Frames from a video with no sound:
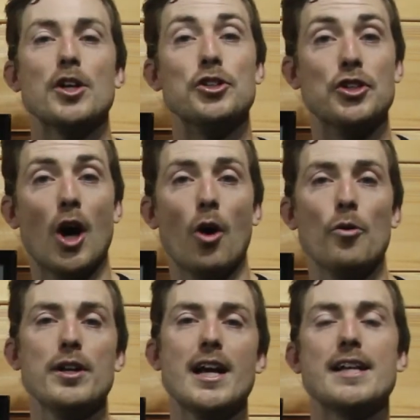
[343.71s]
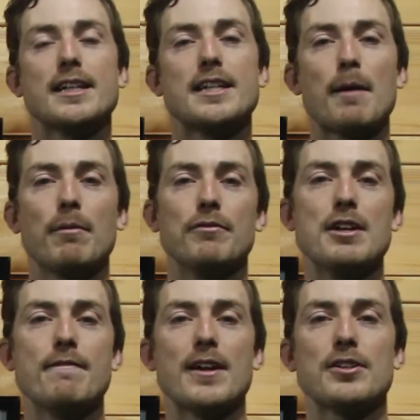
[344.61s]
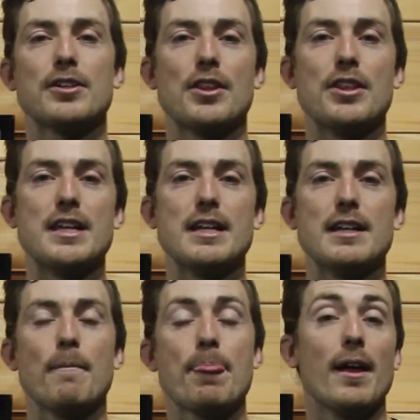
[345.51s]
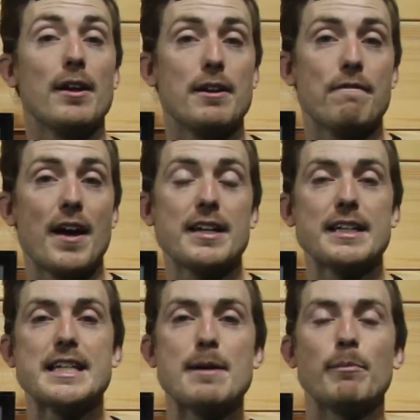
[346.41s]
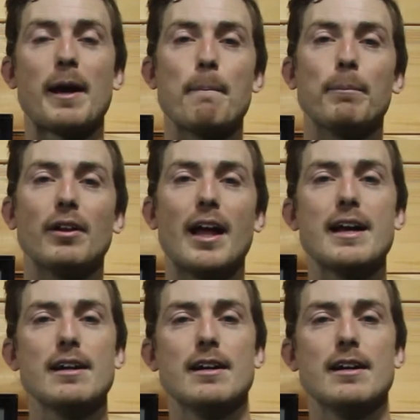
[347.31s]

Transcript: Zone is a type of defense the defending team can play.